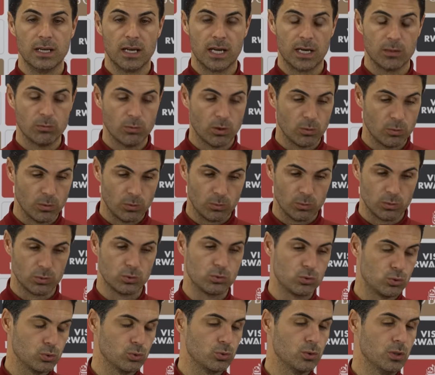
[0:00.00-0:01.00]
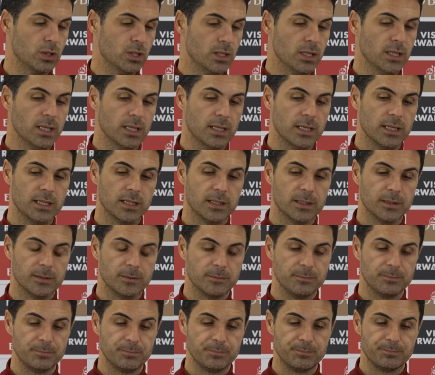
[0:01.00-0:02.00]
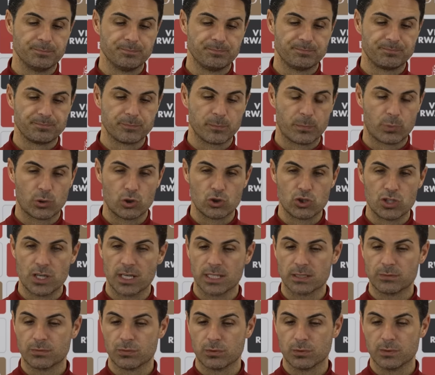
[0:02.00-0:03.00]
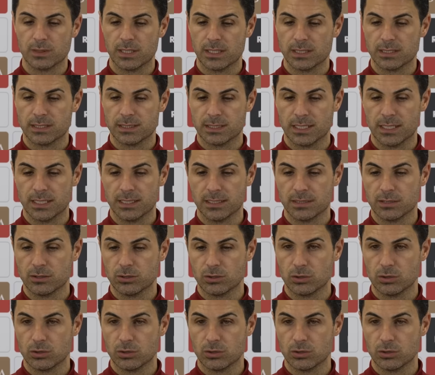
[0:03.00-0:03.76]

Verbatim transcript: and what we want to um, project from that sense.